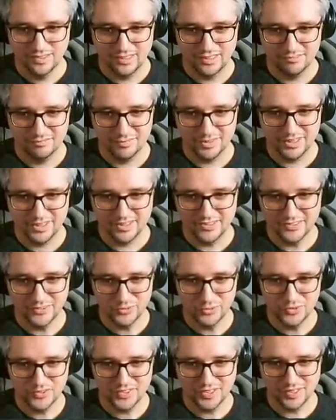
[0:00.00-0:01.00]
I've been asked
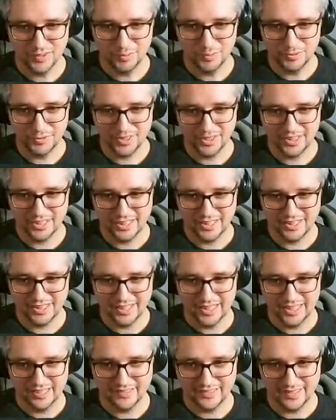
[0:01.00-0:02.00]
to set up a, a
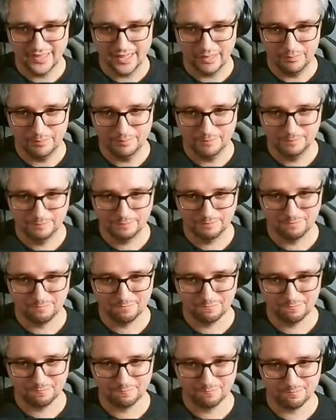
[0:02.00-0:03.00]
cat cam
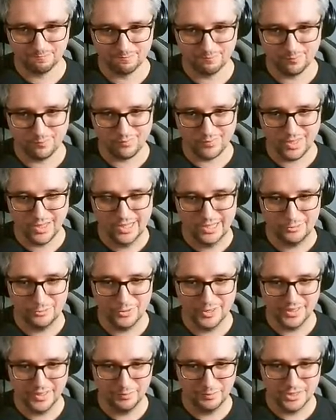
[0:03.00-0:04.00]
I
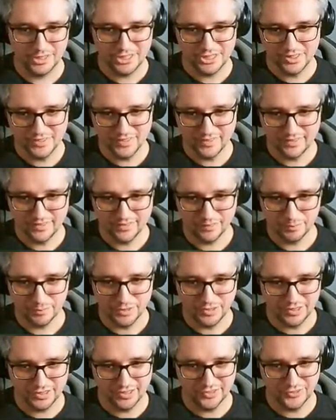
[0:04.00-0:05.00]
already mentioned this,
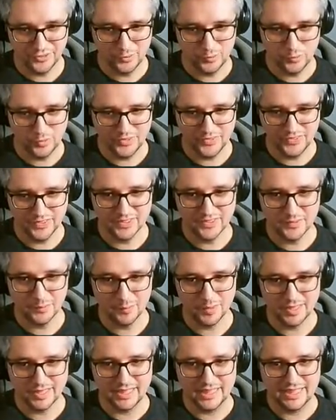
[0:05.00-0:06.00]
but uh, someone sent
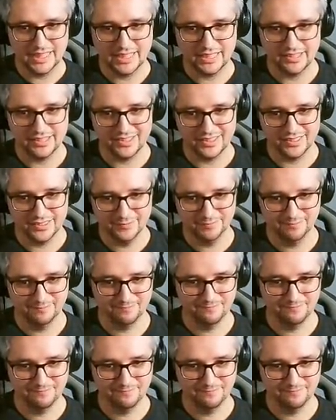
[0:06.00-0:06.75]
me a uh,